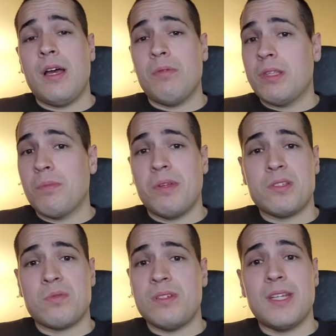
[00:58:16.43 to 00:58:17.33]
with the
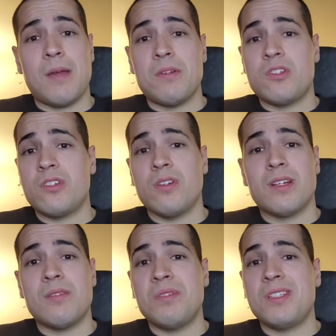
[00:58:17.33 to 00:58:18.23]
+1 damage. You're
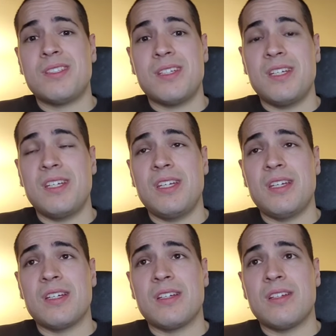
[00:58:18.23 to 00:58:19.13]
going to be seeing
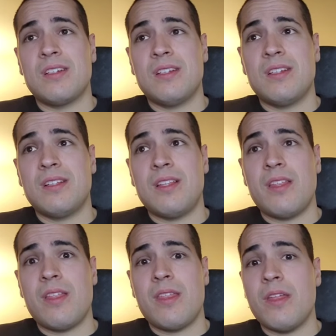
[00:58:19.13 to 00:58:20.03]

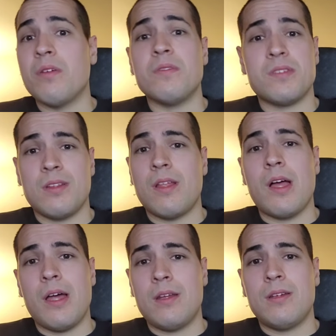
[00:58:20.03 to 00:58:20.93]
those a
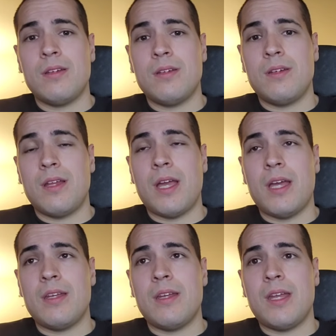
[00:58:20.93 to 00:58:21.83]
lot,
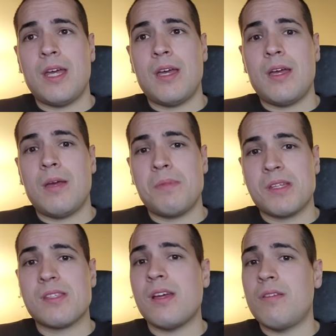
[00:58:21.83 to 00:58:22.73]
and I'm
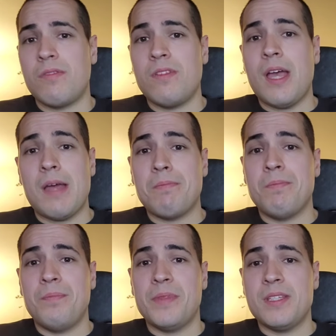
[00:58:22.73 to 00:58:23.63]
excited for that.
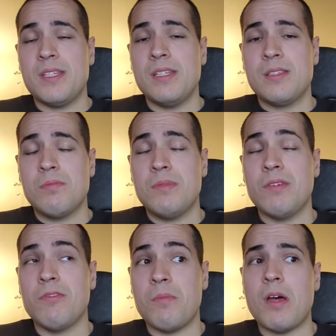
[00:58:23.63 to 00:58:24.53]
See some
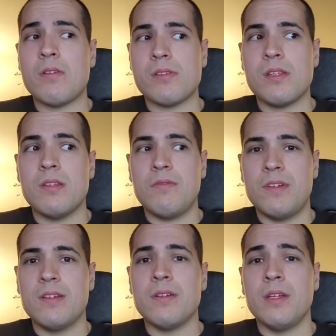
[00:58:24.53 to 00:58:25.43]
different models on the
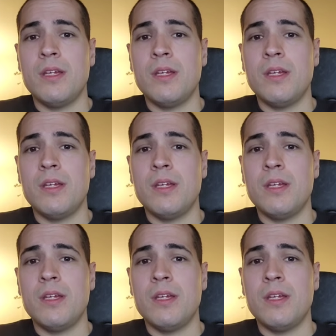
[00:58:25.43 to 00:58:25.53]
field.